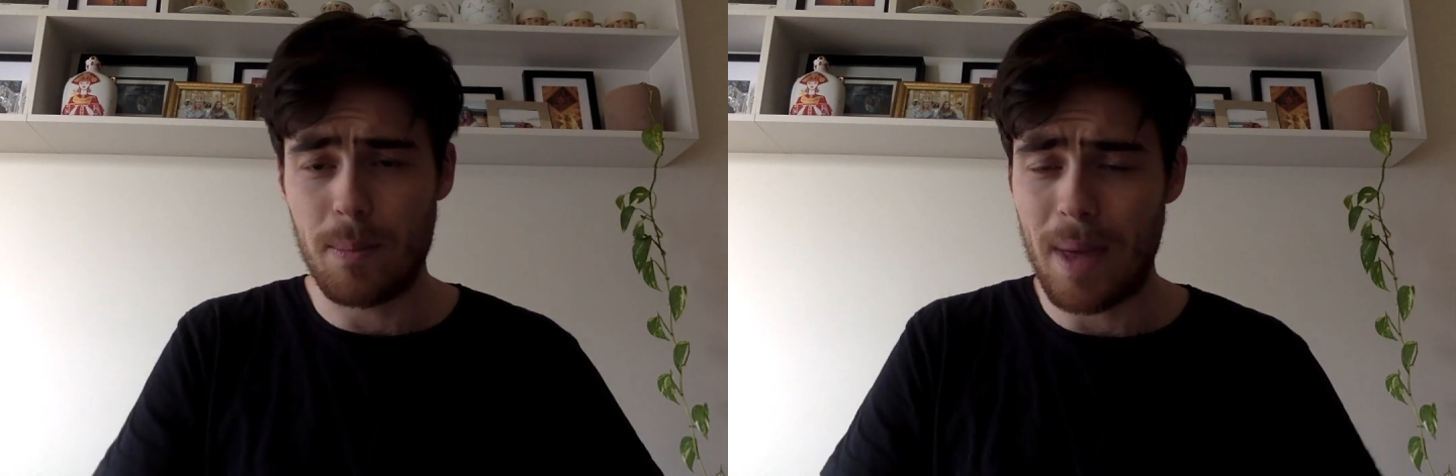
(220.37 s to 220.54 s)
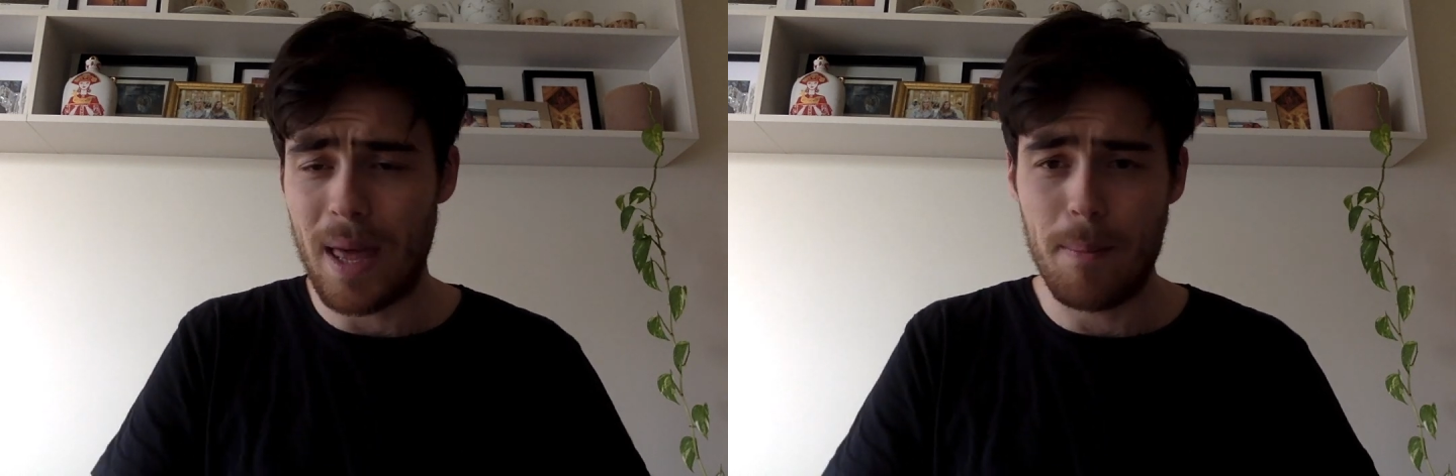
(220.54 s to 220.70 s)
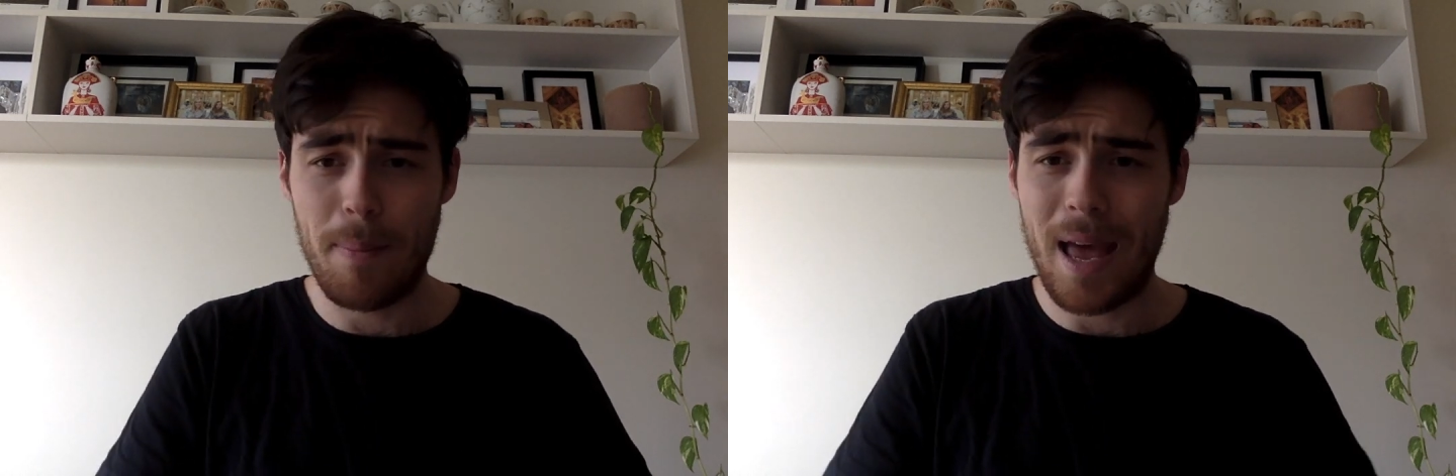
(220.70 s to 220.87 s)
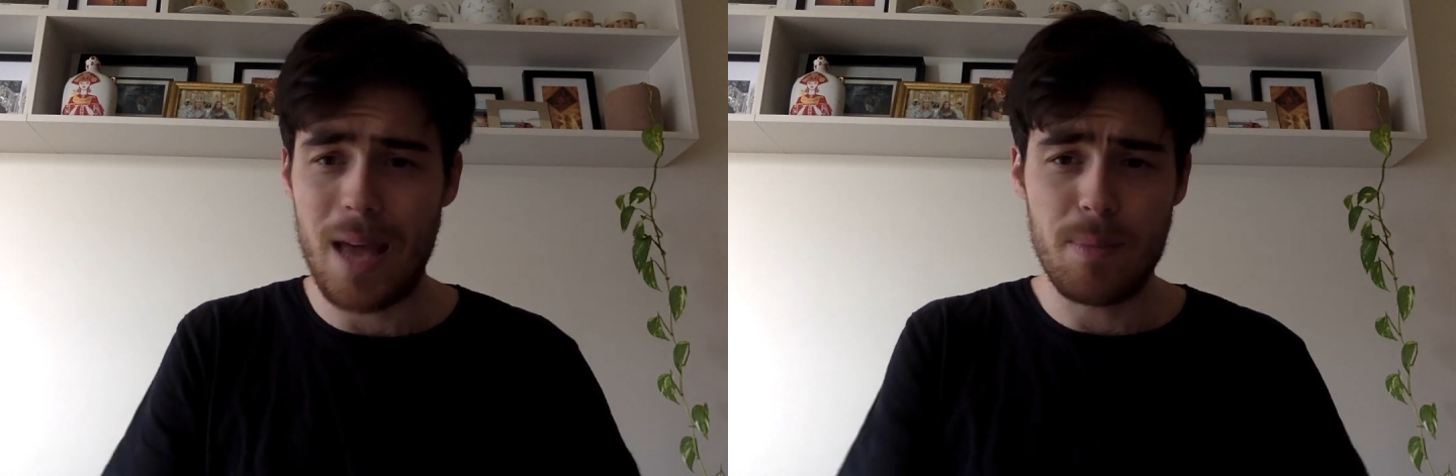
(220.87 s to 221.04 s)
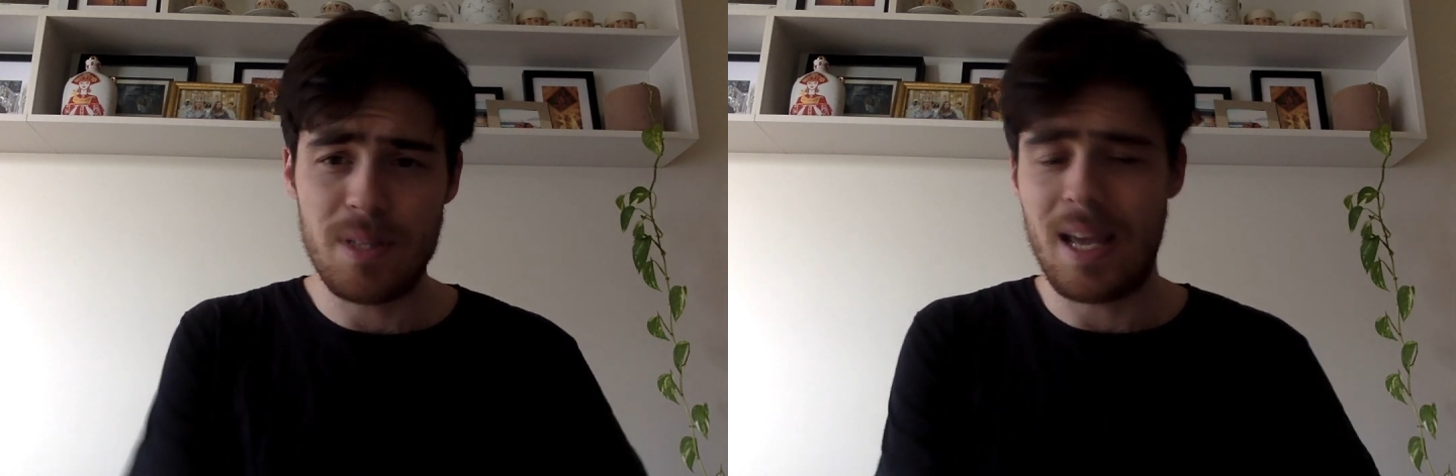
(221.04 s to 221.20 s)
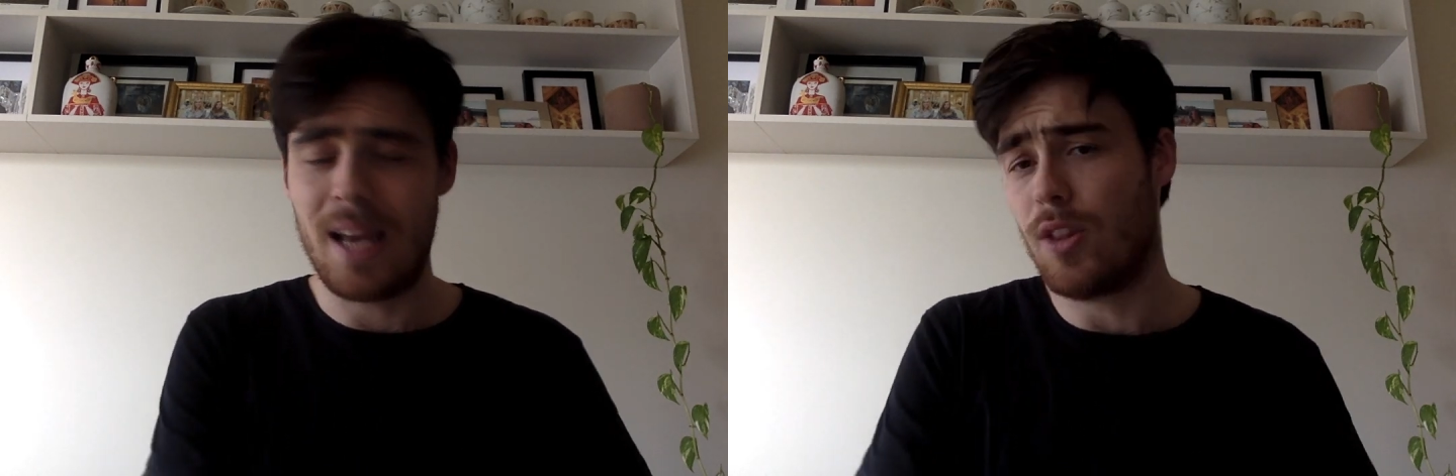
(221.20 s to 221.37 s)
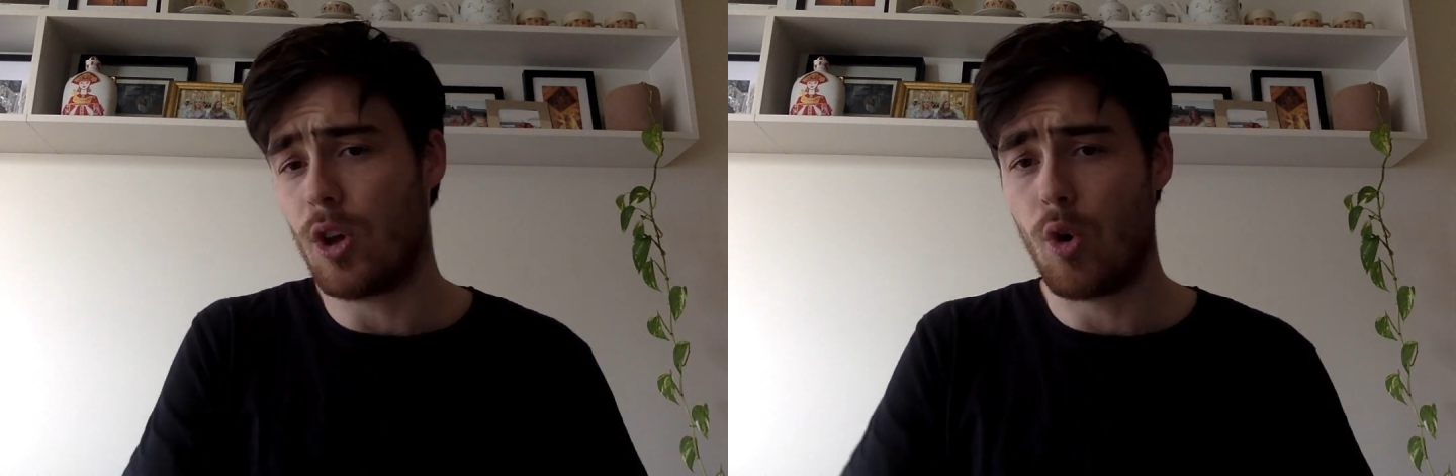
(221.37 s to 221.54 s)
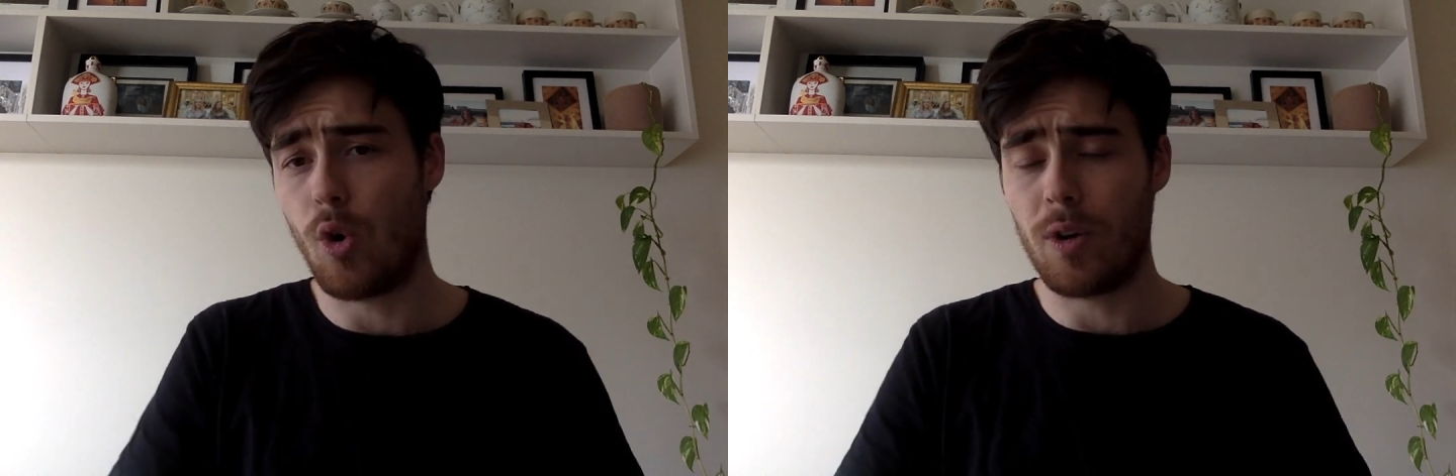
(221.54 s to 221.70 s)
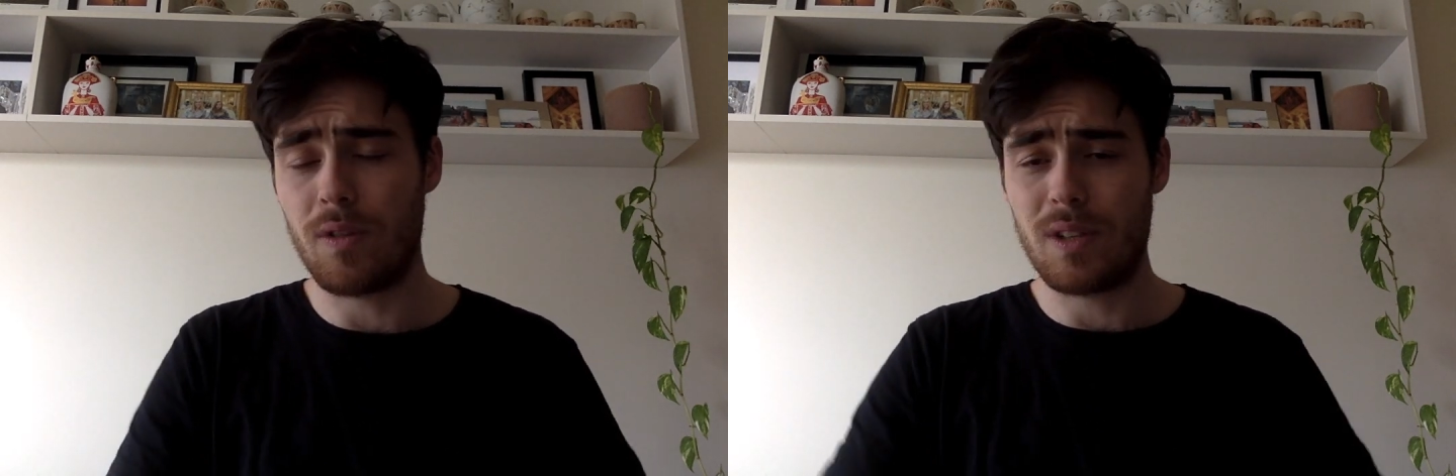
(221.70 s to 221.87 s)
your pen and paper down in the
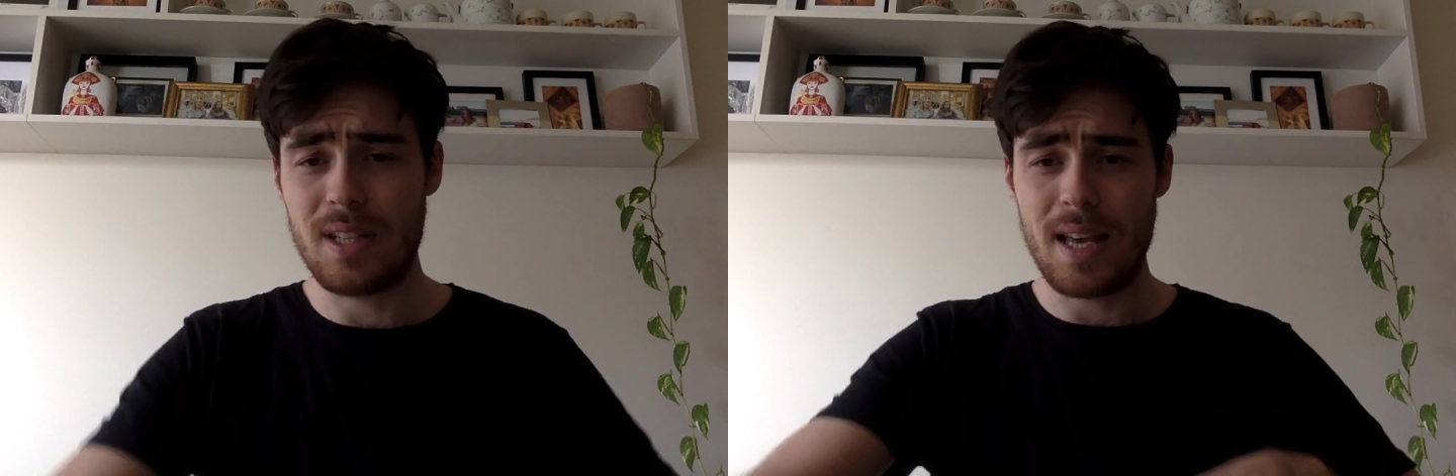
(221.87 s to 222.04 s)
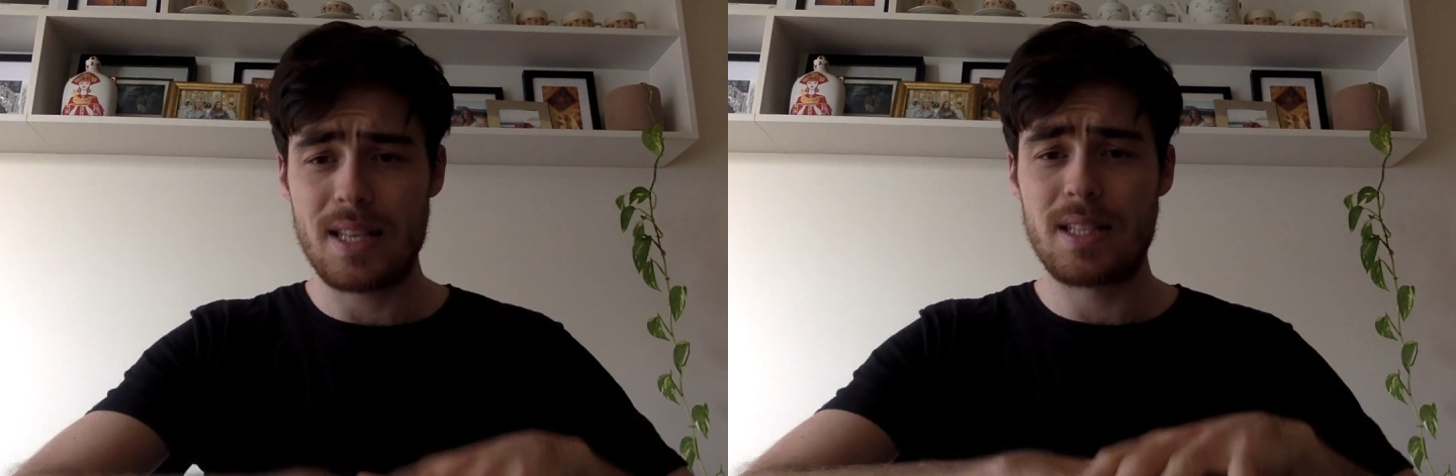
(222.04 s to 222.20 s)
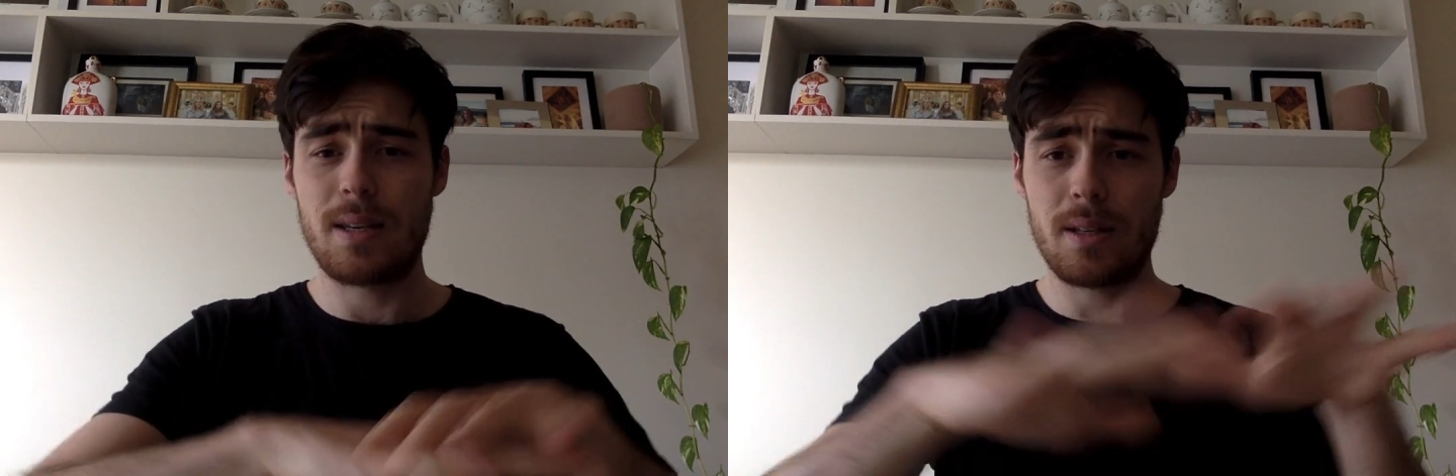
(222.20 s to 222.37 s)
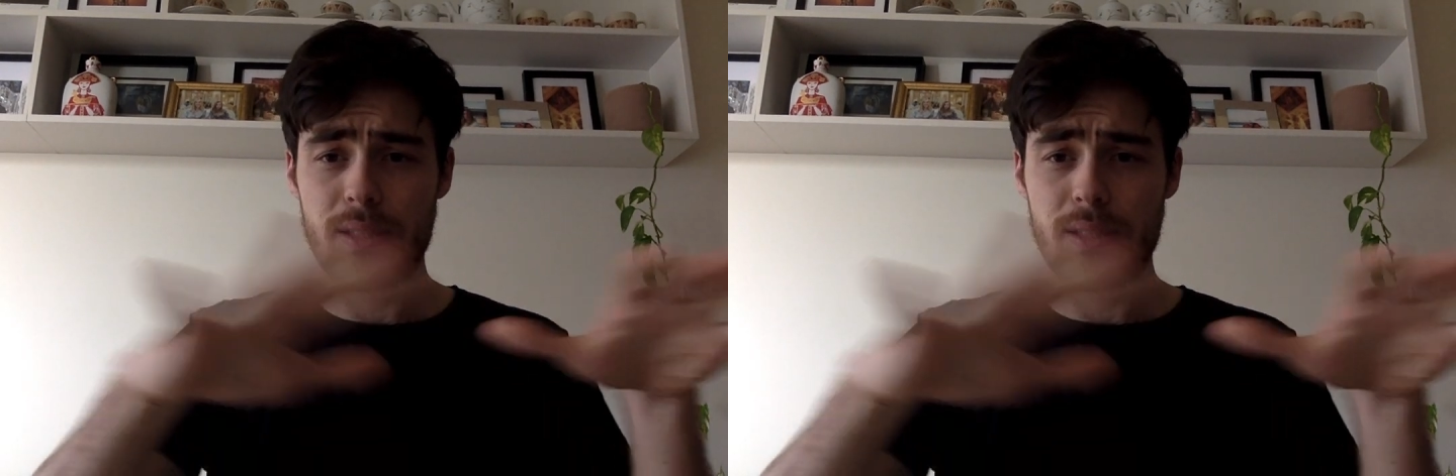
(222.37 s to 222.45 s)
corner of your desk.